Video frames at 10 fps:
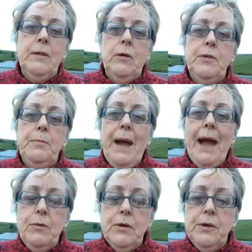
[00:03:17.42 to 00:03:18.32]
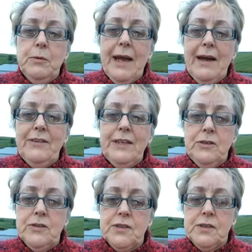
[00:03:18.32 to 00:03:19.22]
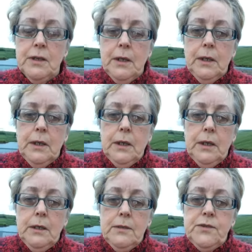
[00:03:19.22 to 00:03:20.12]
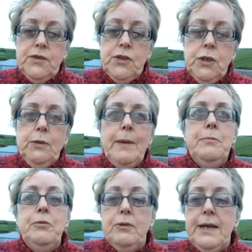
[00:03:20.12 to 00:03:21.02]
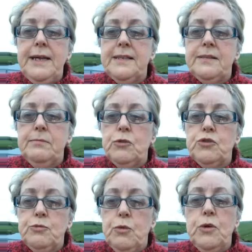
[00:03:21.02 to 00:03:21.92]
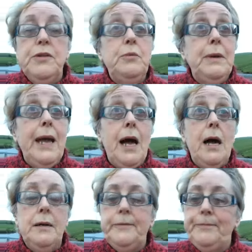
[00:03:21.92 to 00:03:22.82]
the power that we have in us, to embrace much more than we are.